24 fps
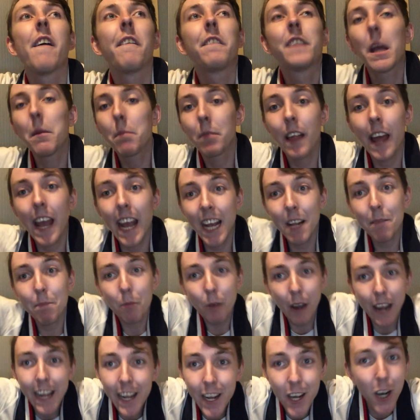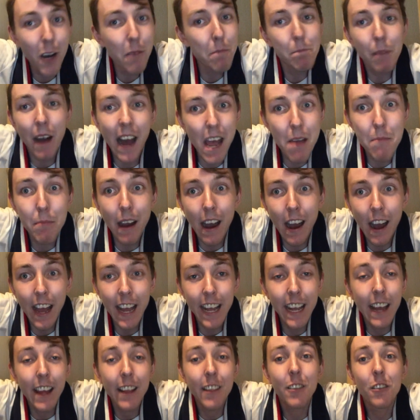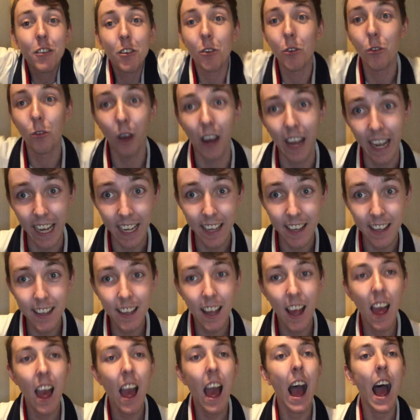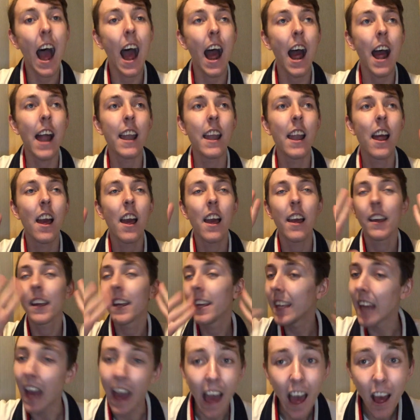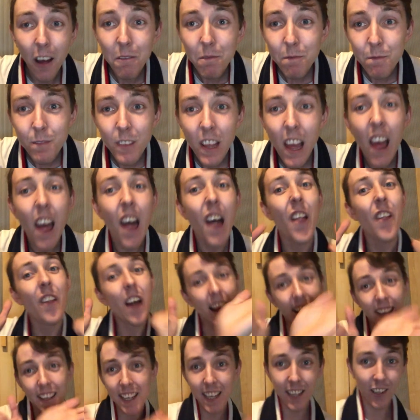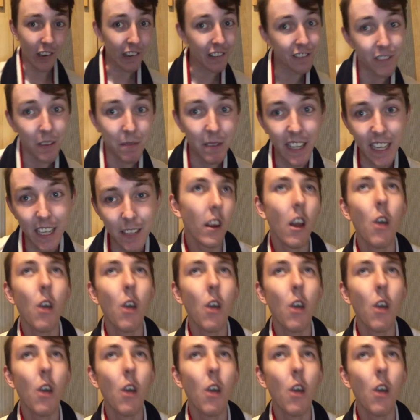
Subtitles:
They played Break Up Bye Bye twice. And yeah, that's enough for me.